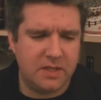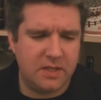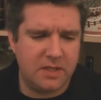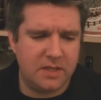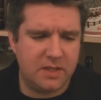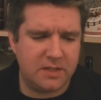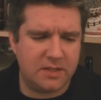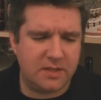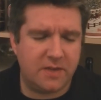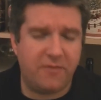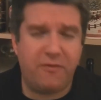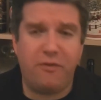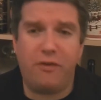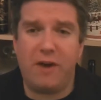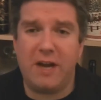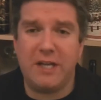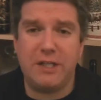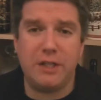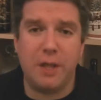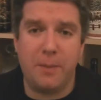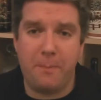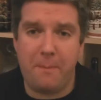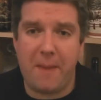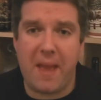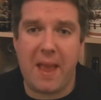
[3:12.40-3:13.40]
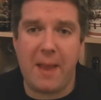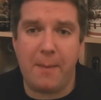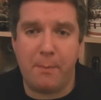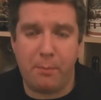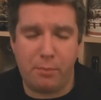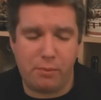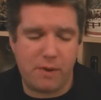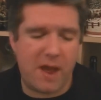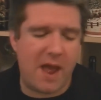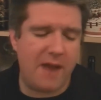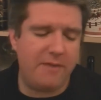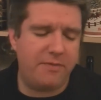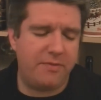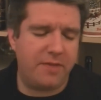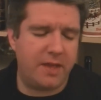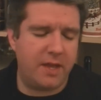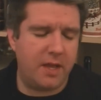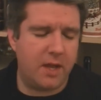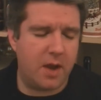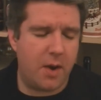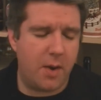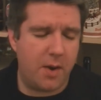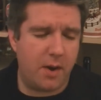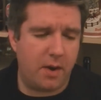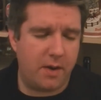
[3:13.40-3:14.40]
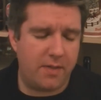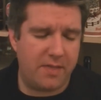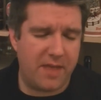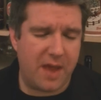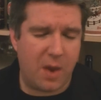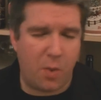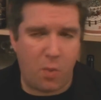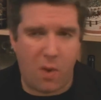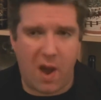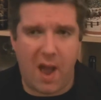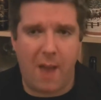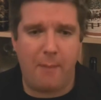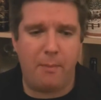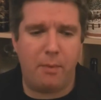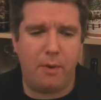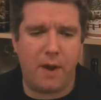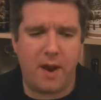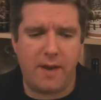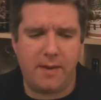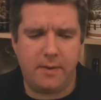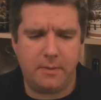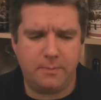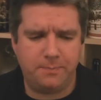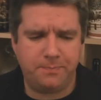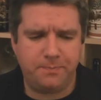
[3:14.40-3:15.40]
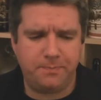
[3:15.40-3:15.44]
there's a freshly baked bread thing going on in there, white bread.